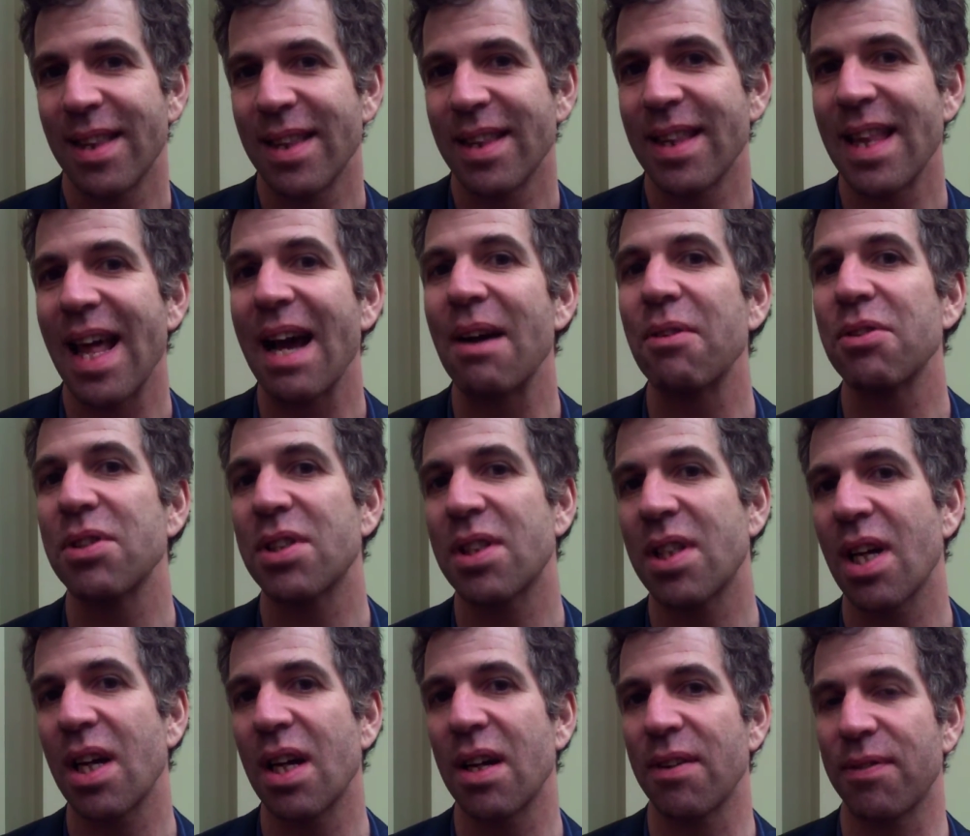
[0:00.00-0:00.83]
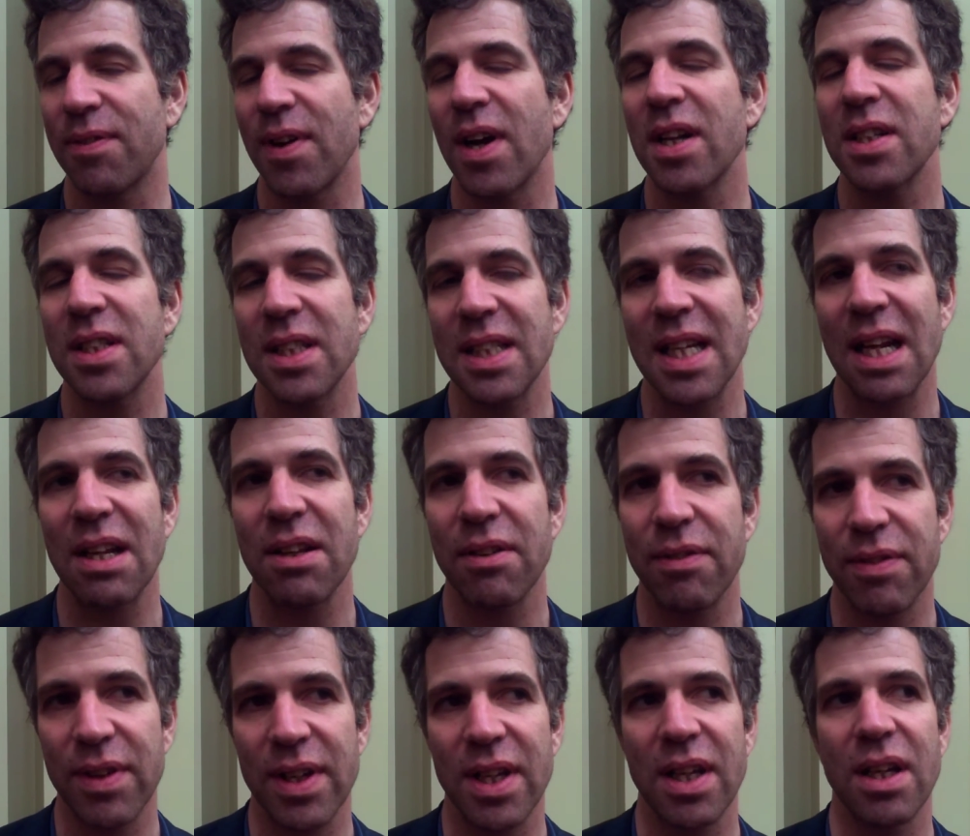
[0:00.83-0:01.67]
That was tough. Hunting down the
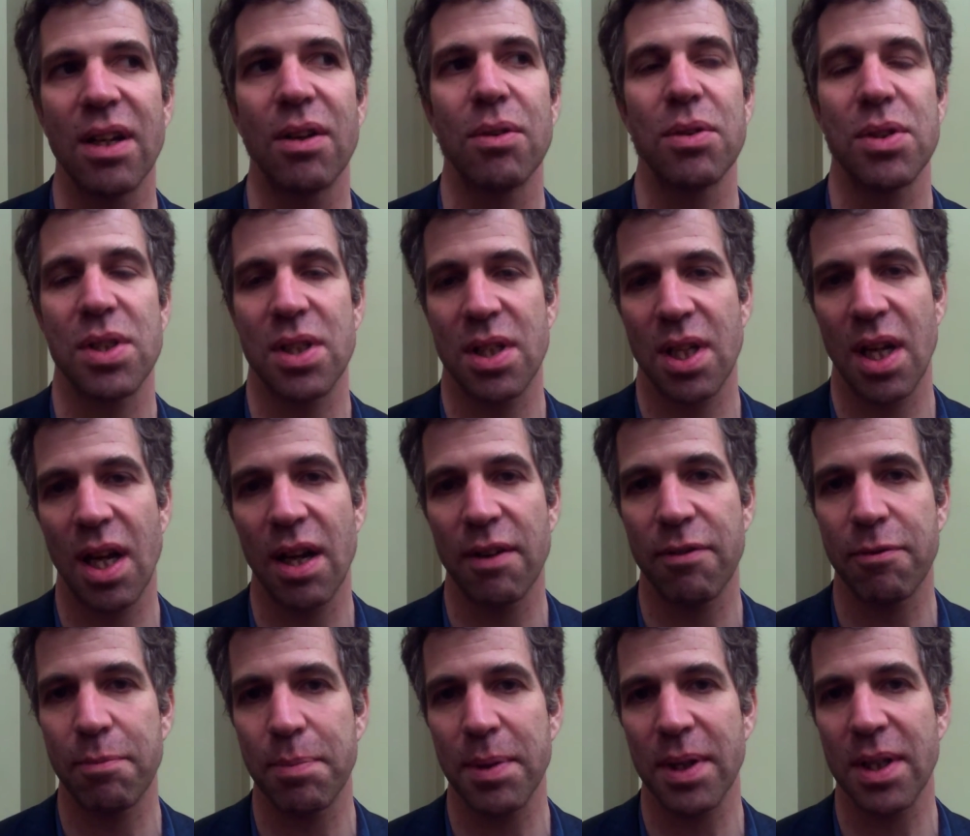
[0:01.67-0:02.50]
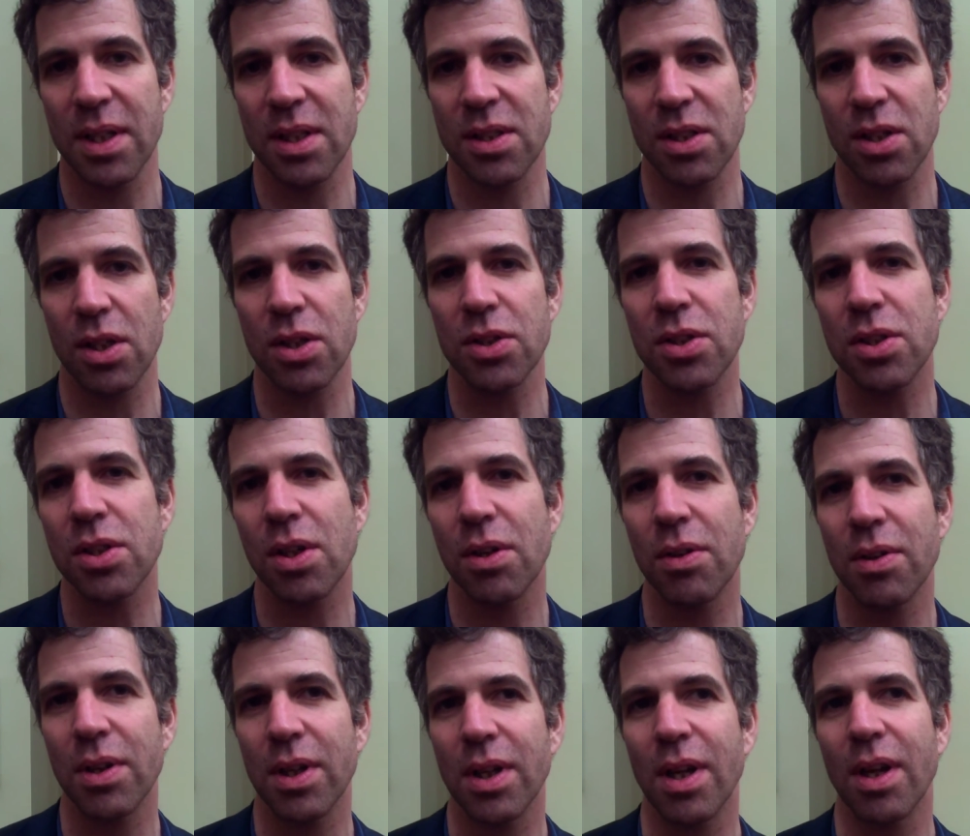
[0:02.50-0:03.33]
video was tough because also,
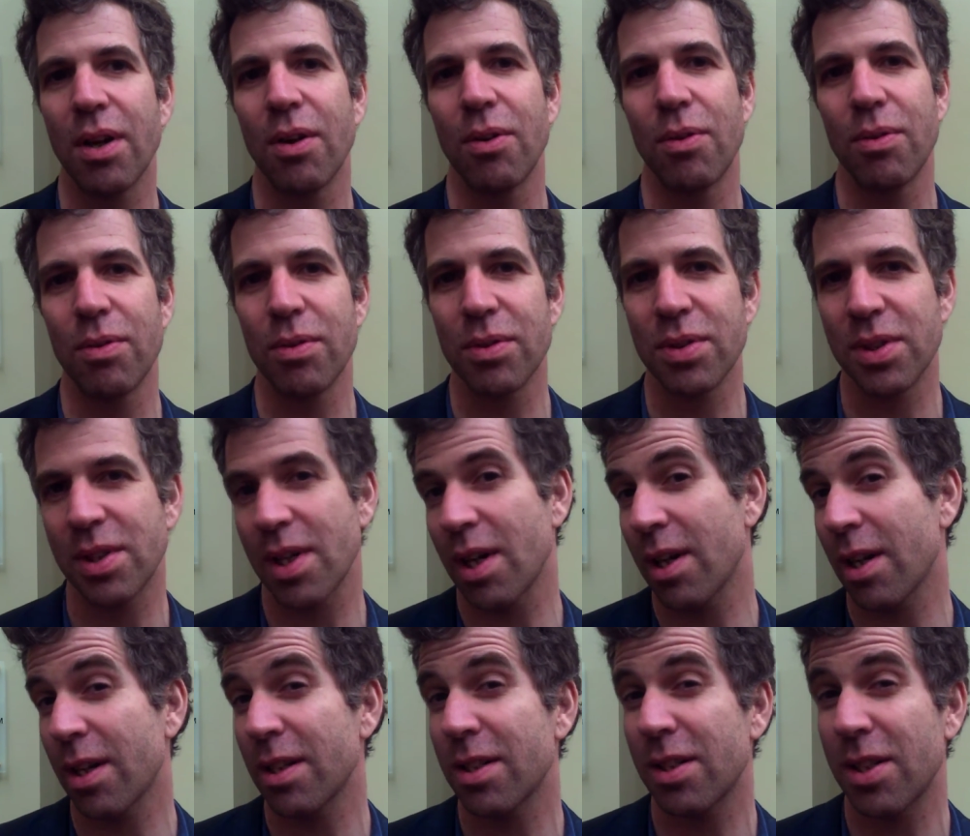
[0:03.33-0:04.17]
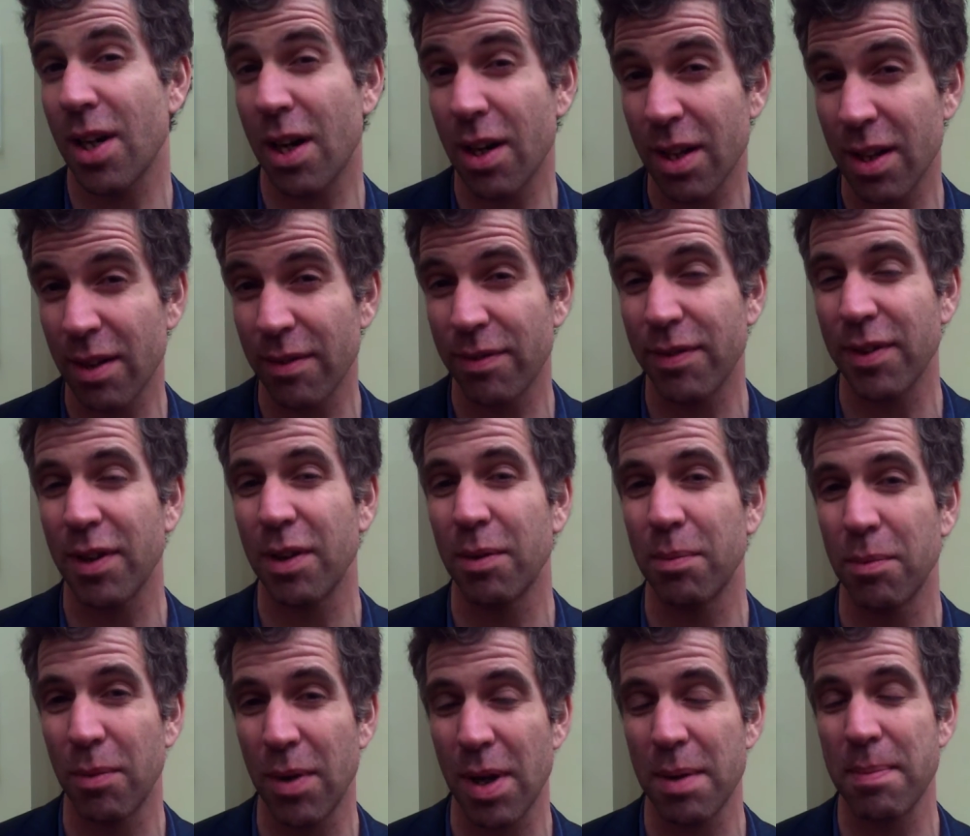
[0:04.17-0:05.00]
you know, it started the
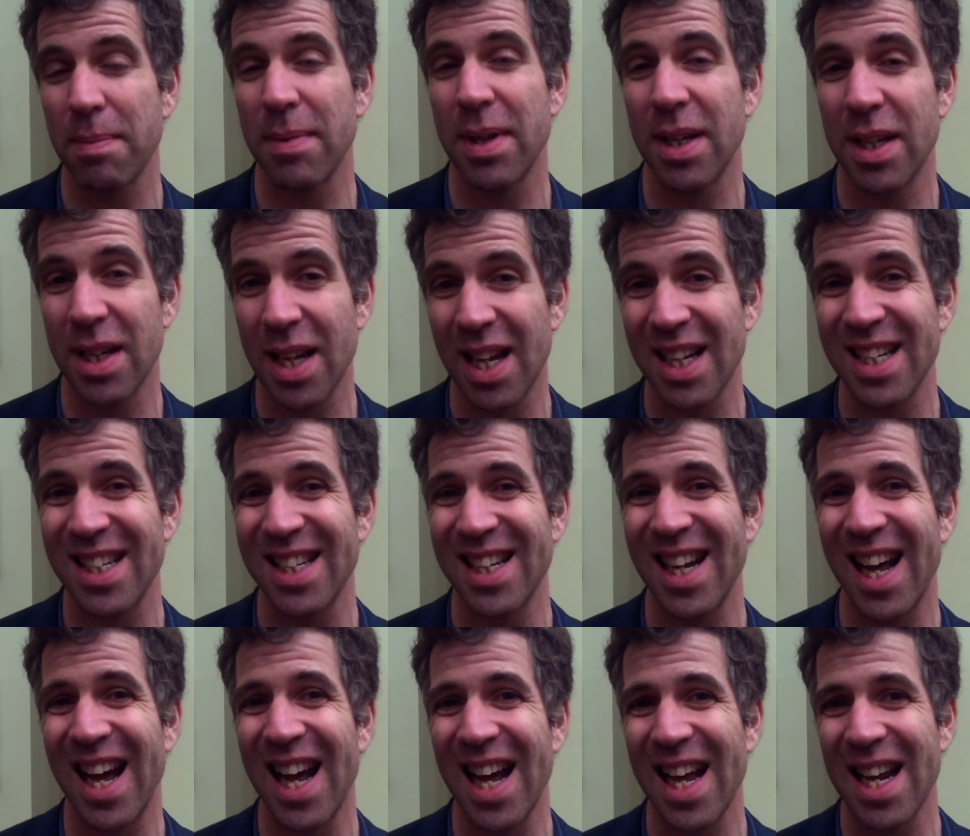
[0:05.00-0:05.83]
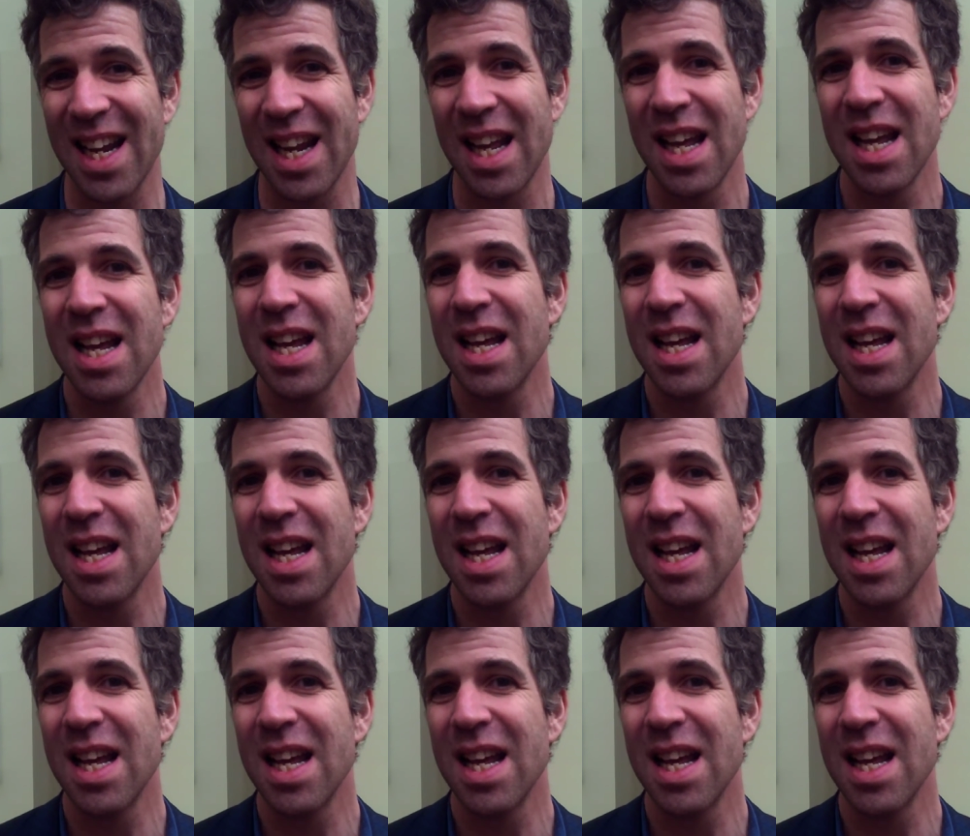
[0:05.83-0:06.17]
film in '99.